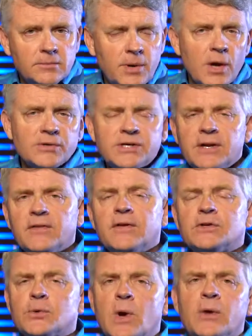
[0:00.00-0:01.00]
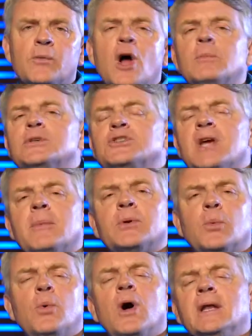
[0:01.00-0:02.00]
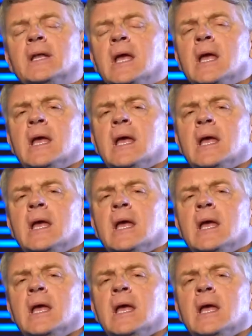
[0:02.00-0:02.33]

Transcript: Paul said it this way in Romans chapter 1.